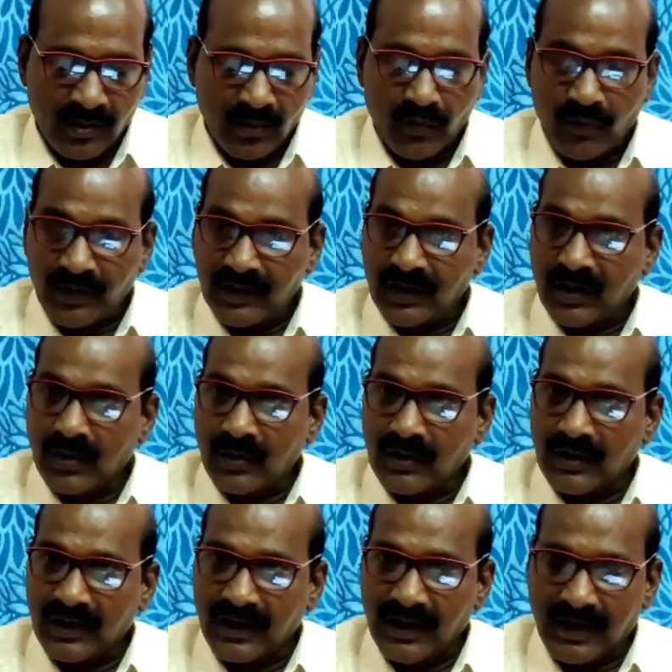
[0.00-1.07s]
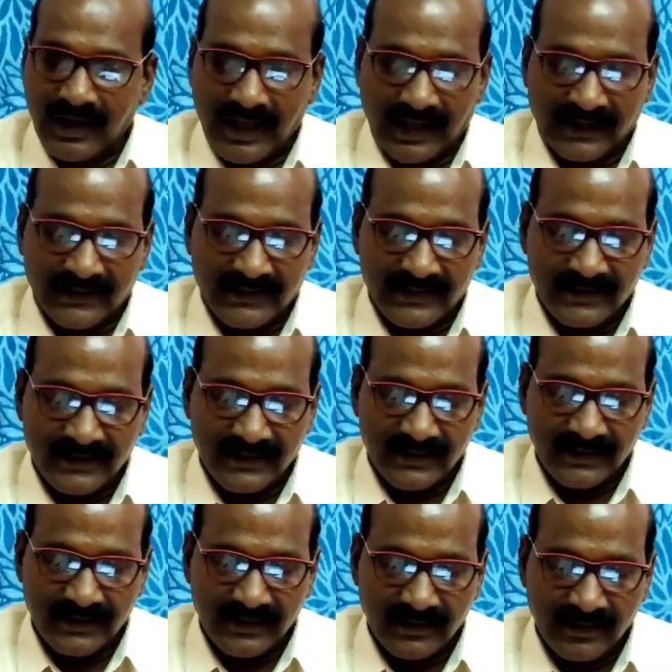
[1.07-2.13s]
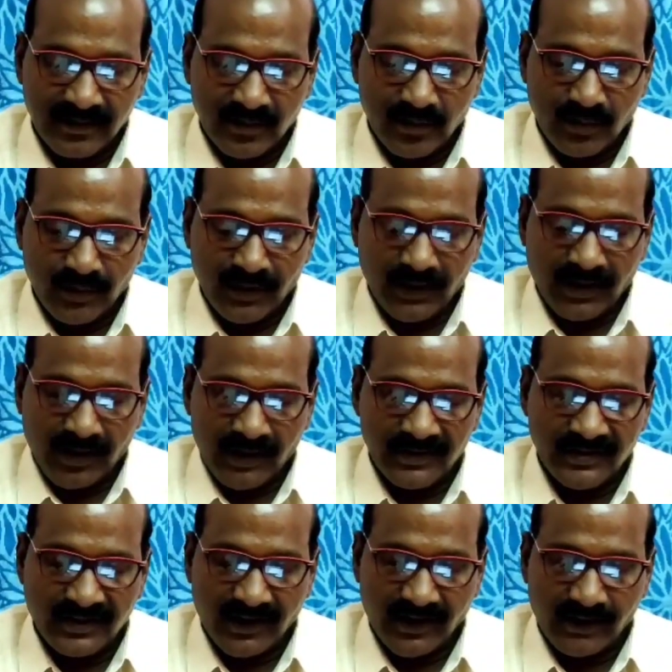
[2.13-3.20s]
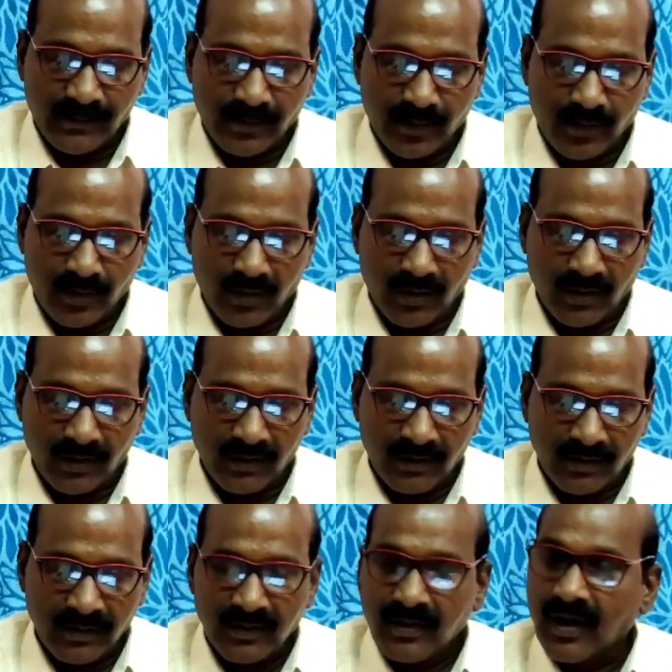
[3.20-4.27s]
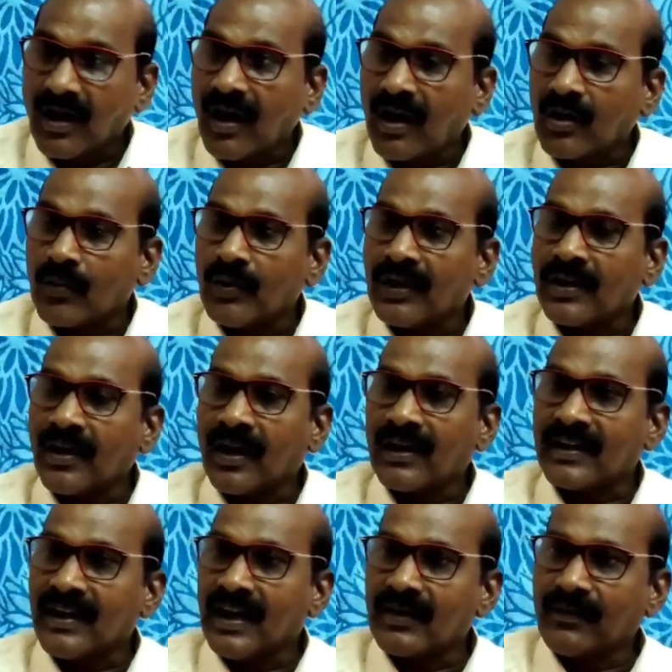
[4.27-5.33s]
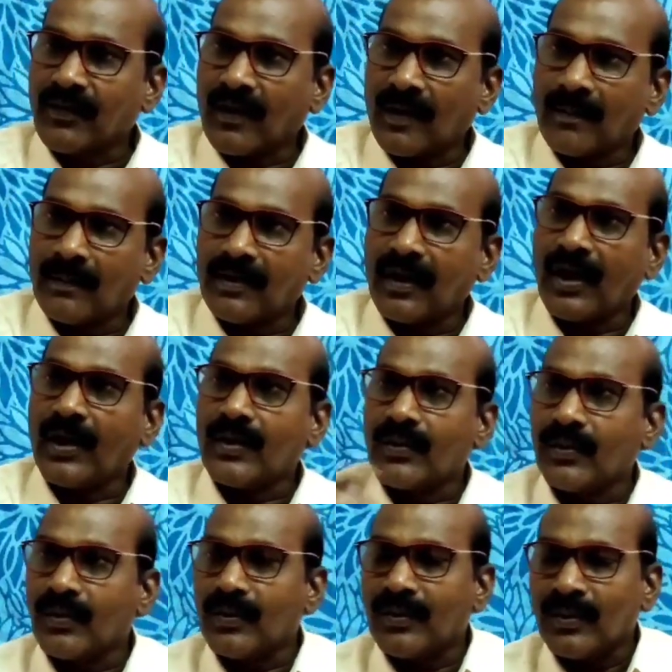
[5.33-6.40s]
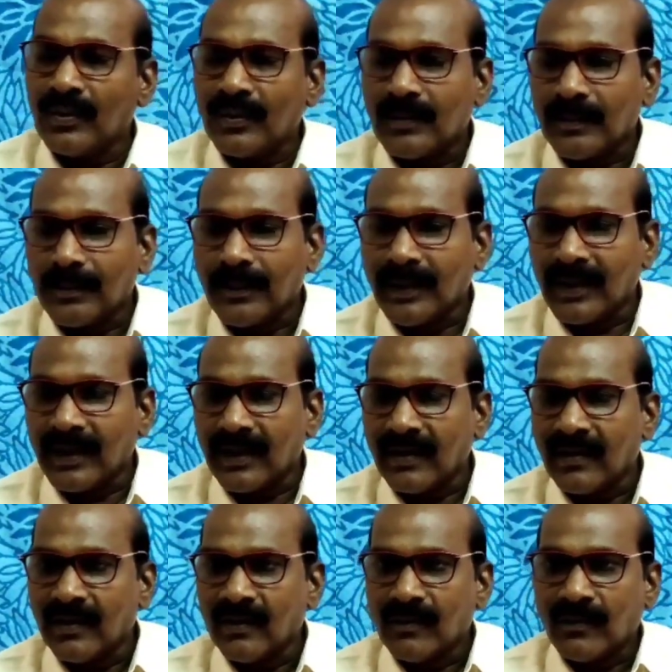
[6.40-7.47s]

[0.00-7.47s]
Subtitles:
Without legs, we can't skateboard or we can't get from A to B.